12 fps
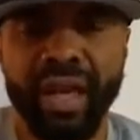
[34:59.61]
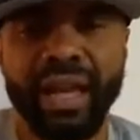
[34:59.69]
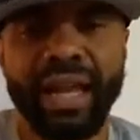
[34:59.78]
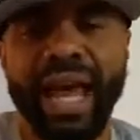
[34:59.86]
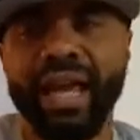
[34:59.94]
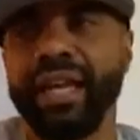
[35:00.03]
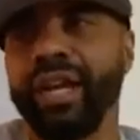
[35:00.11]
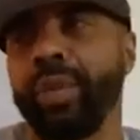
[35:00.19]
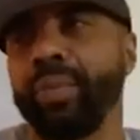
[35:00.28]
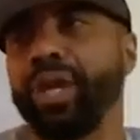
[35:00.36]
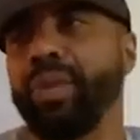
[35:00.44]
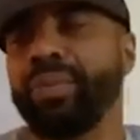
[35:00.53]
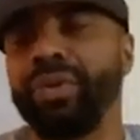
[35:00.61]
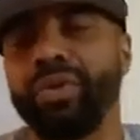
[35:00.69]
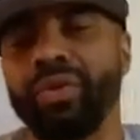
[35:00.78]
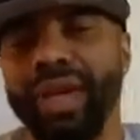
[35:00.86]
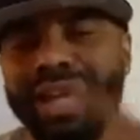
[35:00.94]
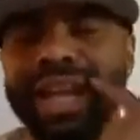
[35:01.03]
And I hear
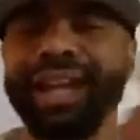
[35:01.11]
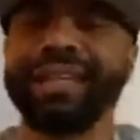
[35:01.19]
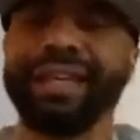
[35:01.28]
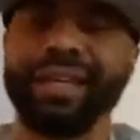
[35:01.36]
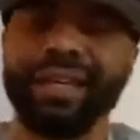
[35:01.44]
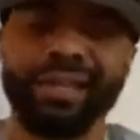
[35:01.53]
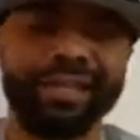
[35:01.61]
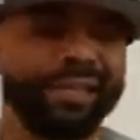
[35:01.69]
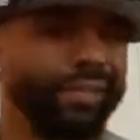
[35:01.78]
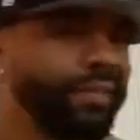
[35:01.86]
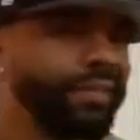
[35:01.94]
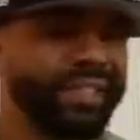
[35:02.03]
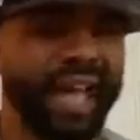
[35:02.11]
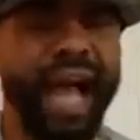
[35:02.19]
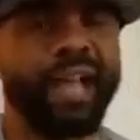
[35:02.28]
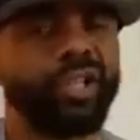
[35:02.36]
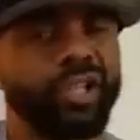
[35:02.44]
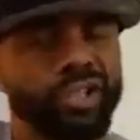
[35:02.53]
people, and I get it,
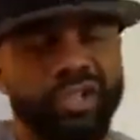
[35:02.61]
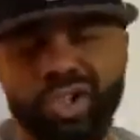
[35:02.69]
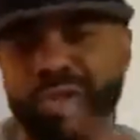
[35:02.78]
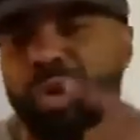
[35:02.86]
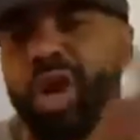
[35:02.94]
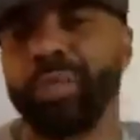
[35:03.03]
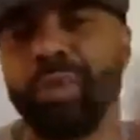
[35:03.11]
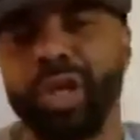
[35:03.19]
scholars, smart